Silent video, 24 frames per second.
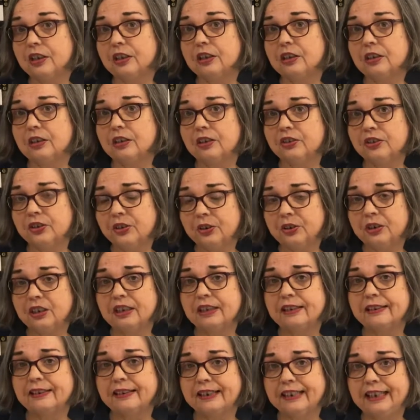certain
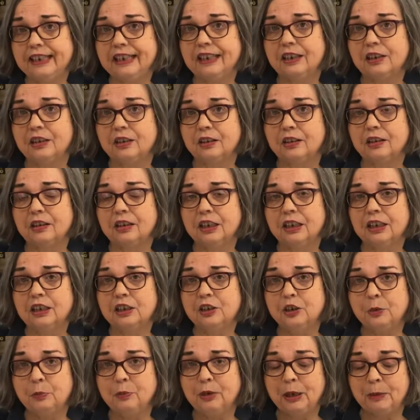skill
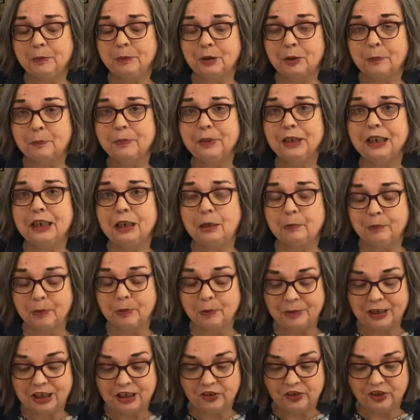to be able to beat up a
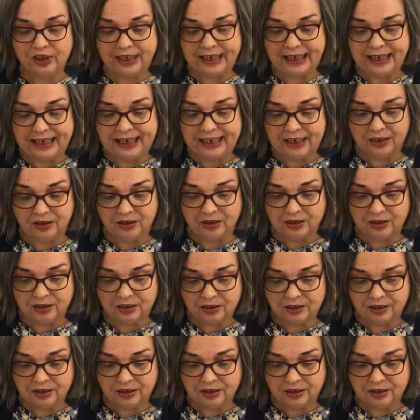bunch of air